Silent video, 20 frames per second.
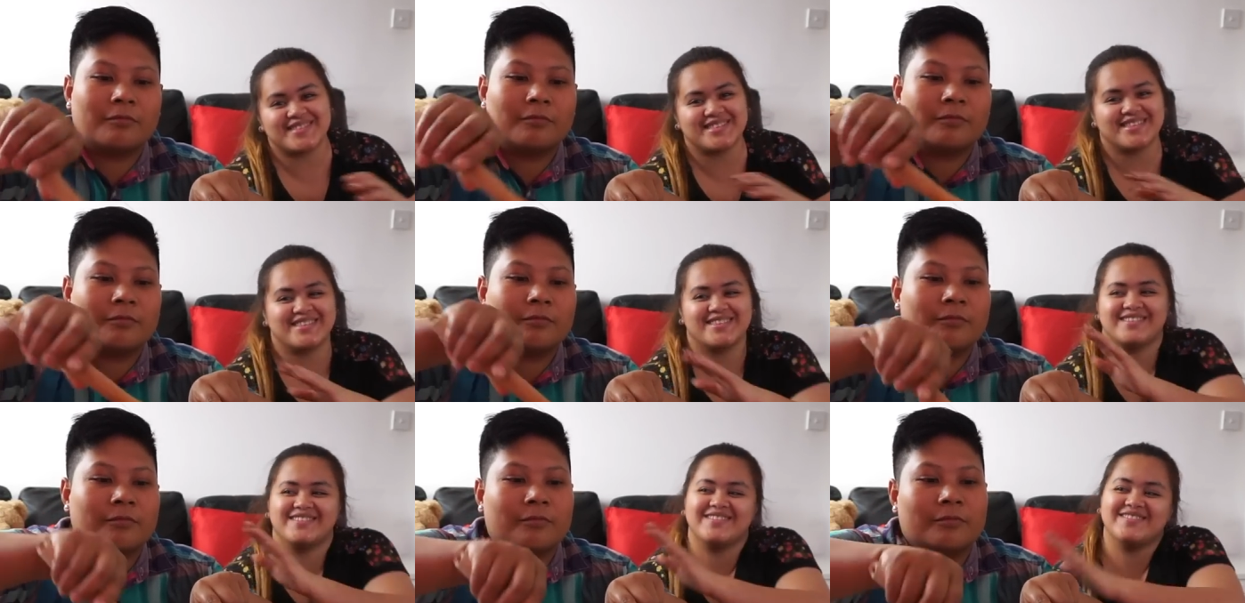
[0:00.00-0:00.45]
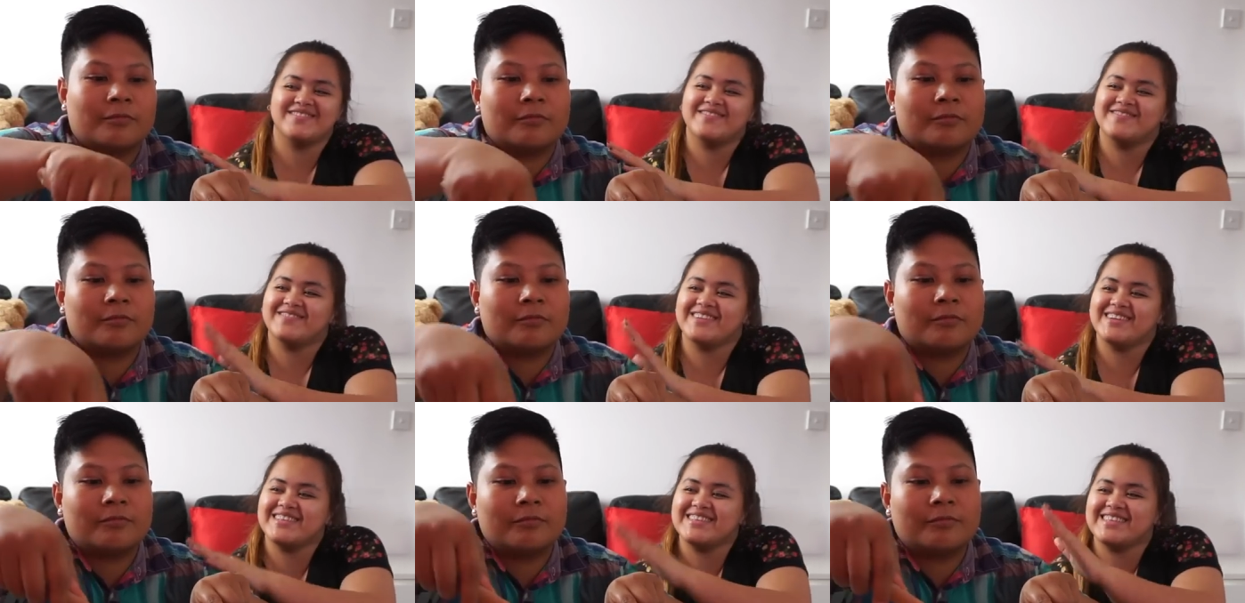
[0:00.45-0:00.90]
Speaker 1: So,
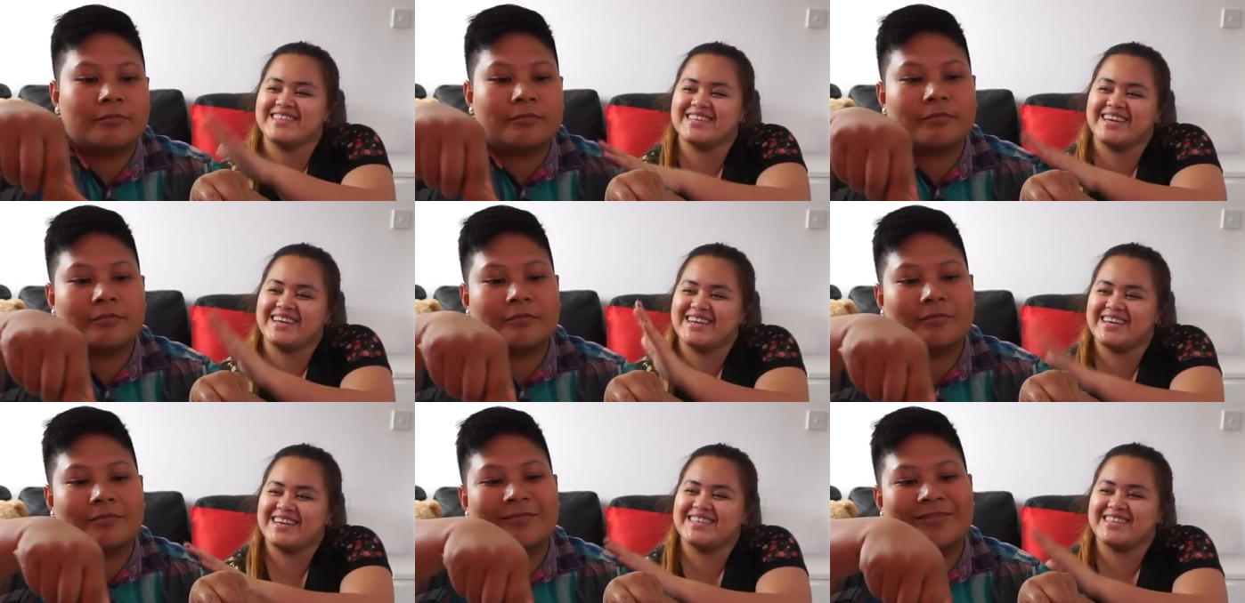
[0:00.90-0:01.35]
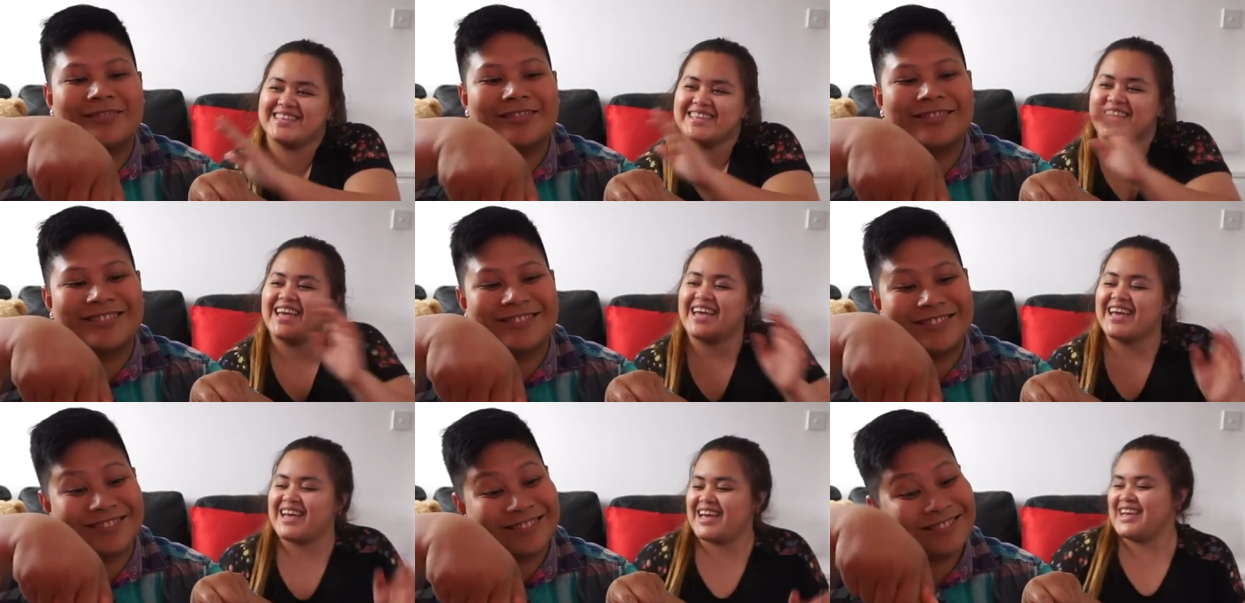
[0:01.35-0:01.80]
well done.
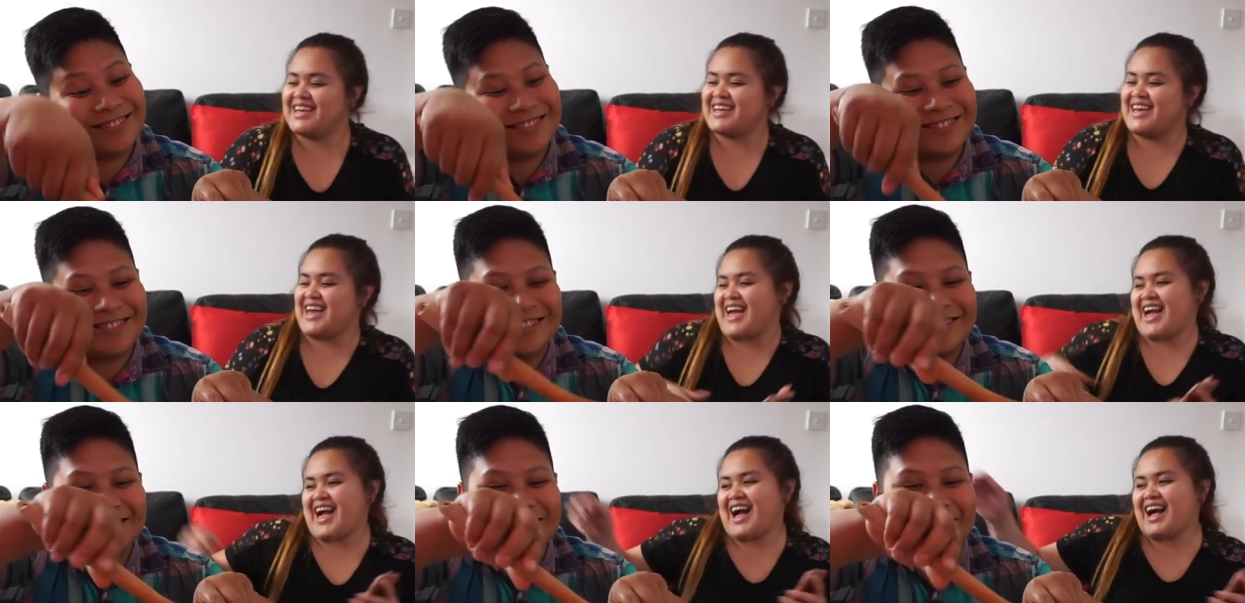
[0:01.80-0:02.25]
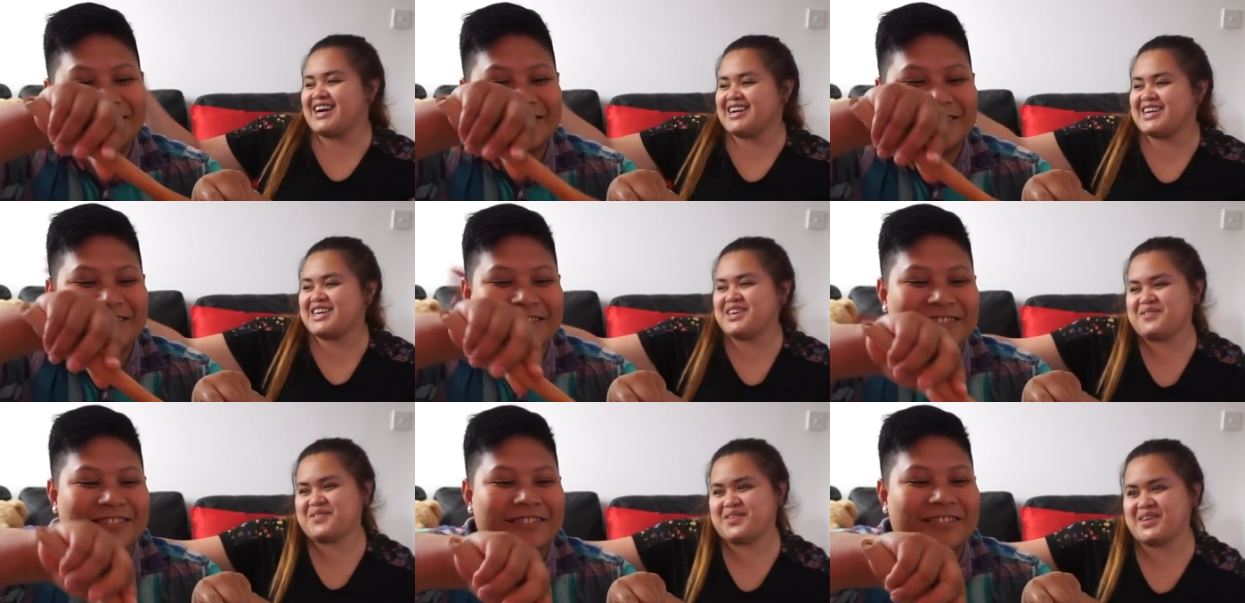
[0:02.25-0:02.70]

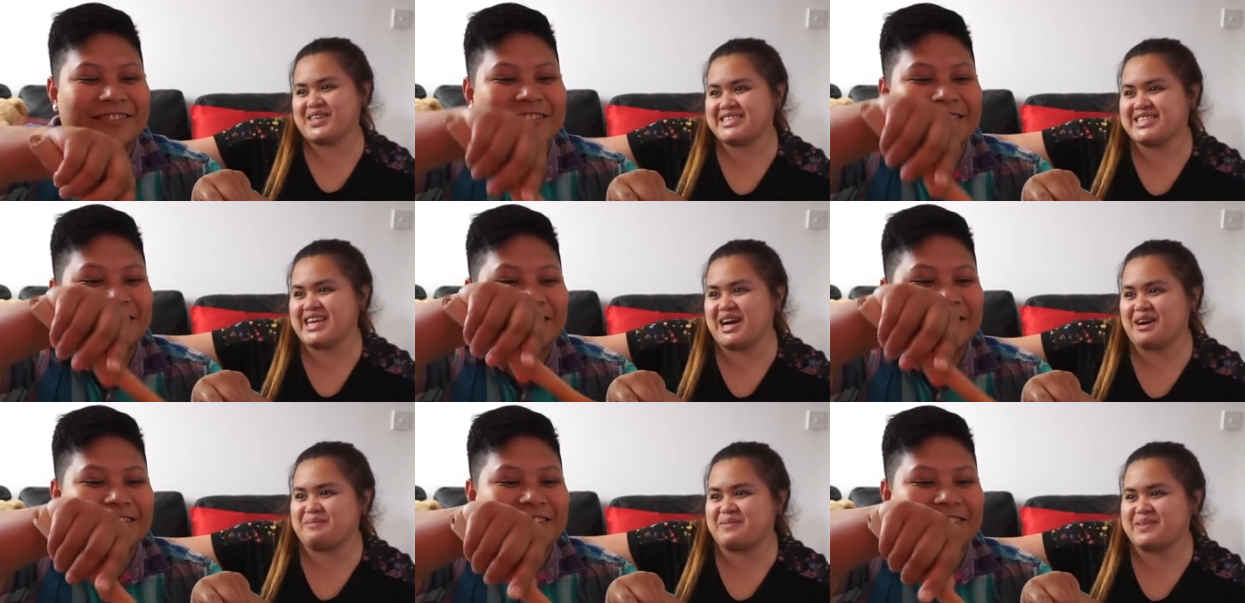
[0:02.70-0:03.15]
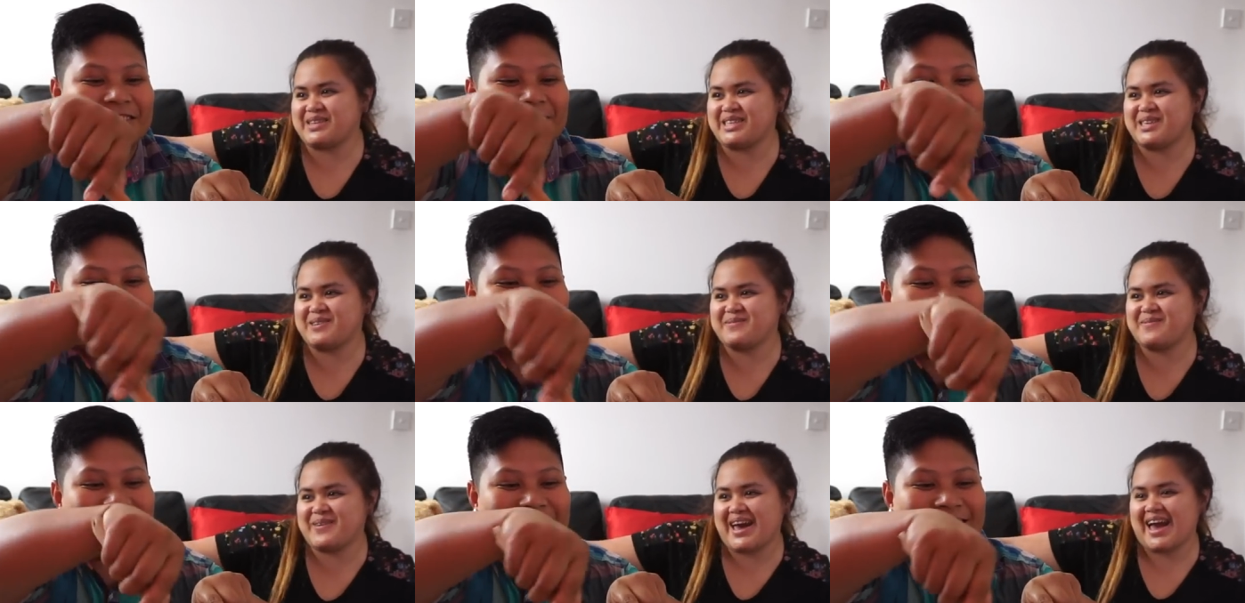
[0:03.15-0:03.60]
I'll give you a tap
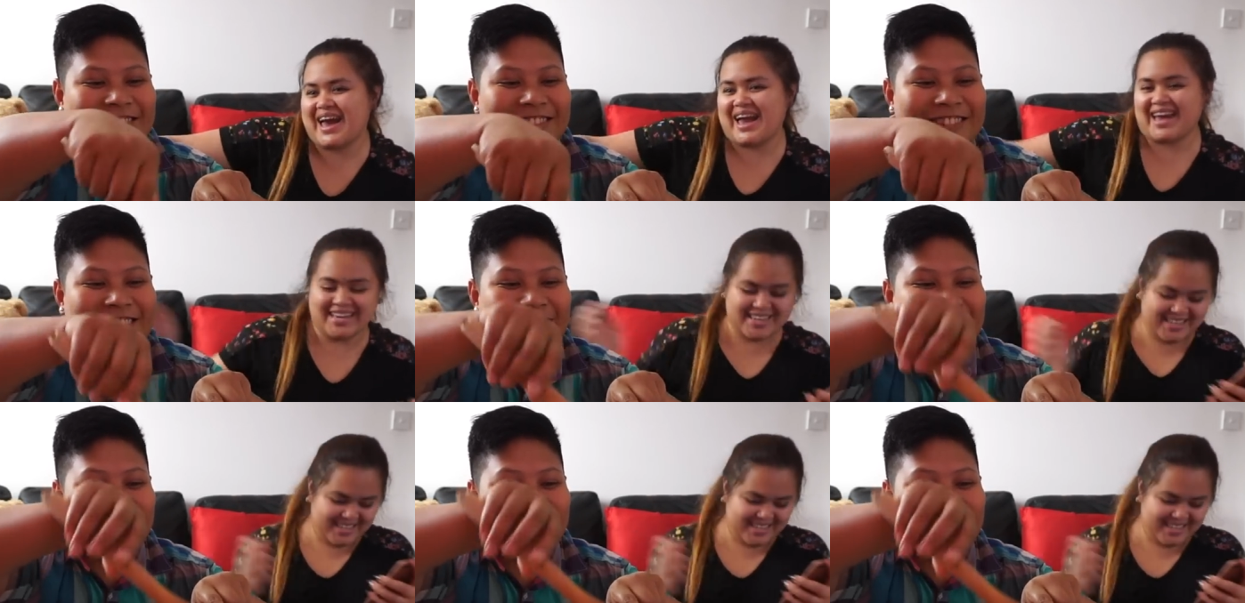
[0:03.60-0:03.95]
on your back.